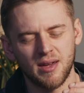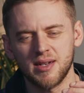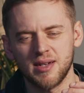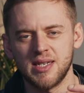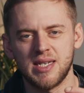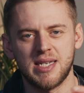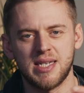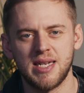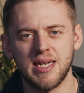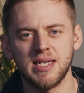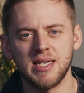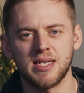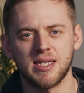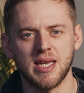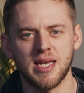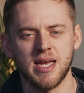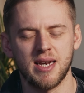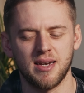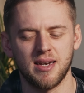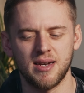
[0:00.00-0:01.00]
since
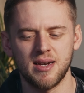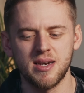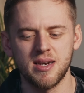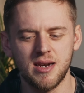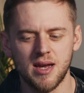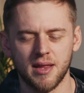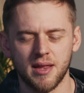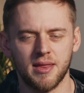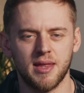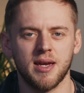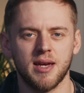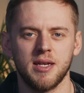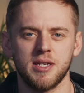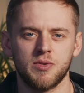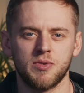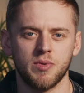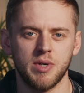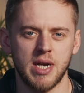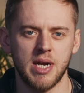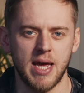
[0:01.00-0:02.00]
then, nothing
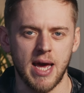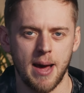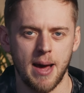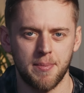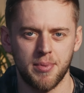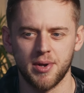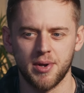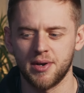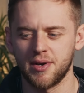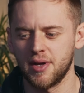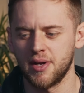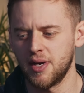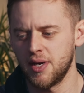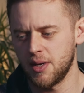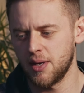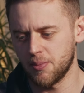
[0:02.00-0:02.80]
has really happened.